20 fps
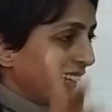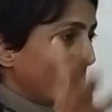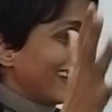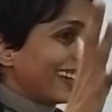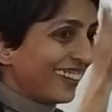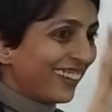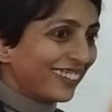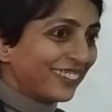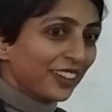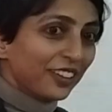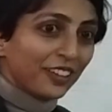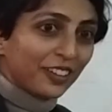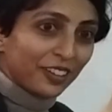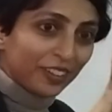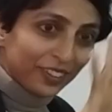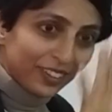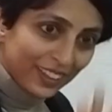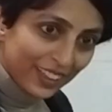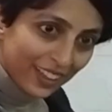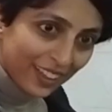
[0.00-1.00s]
It's
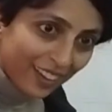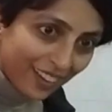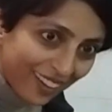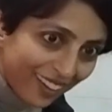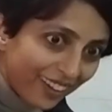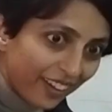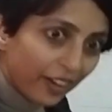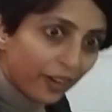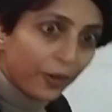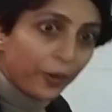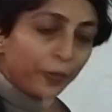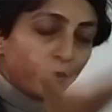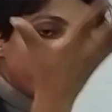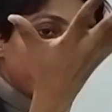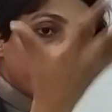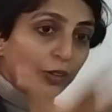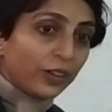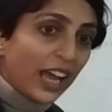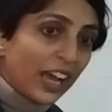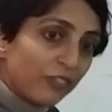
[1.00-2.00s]
the
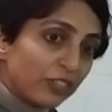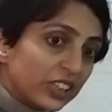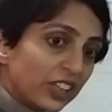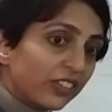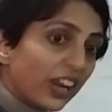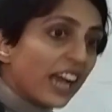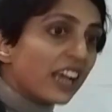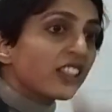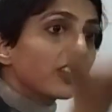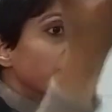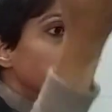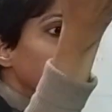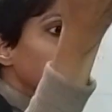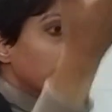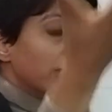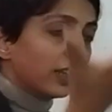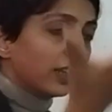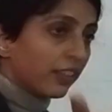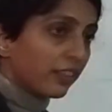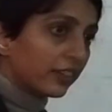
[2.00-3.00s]
rise of the
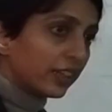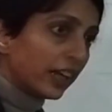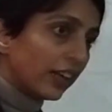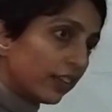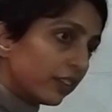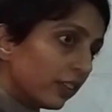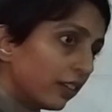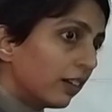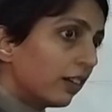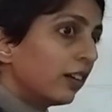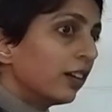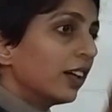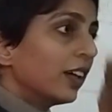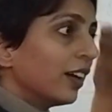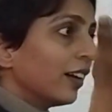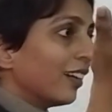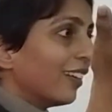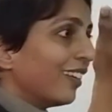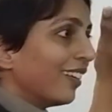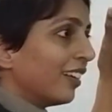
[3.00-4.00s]
real estate, the
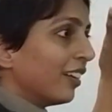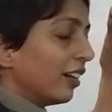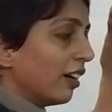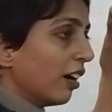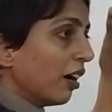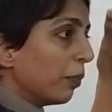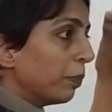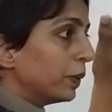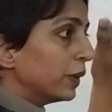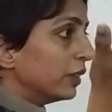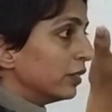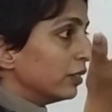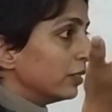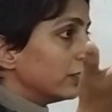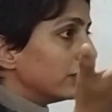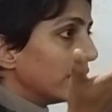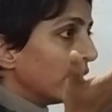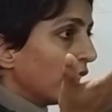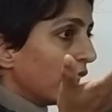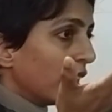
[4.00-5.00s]

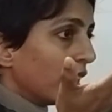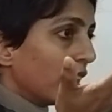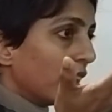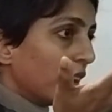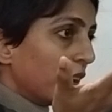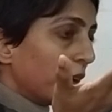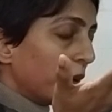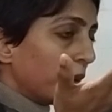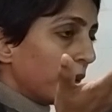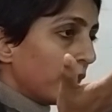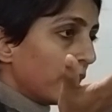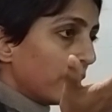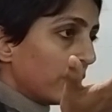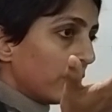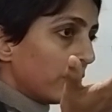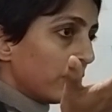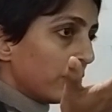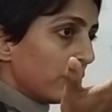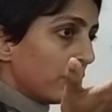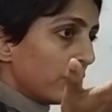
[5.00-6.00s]
urban
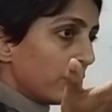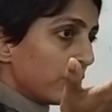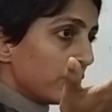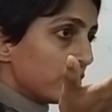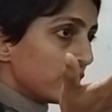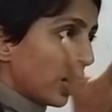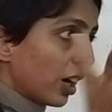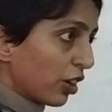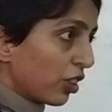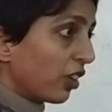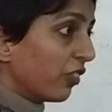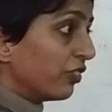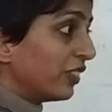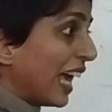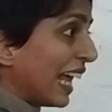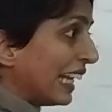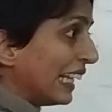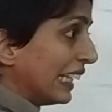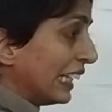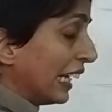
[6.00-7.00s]
jats of
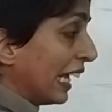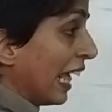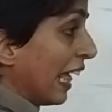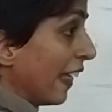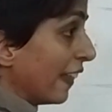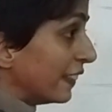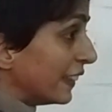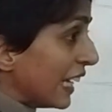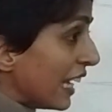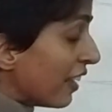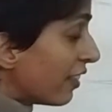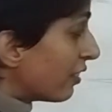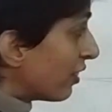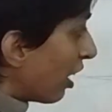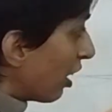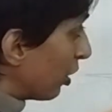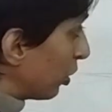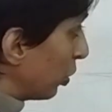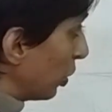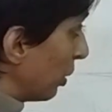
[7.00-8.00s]
Delhi, they
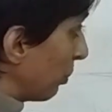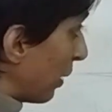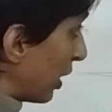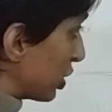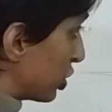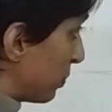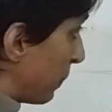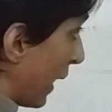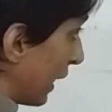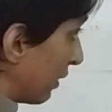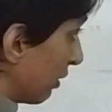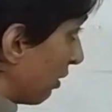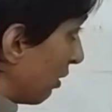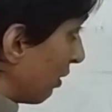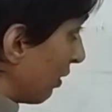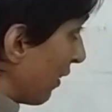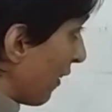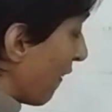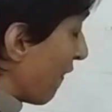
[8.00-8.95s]
start doing much better.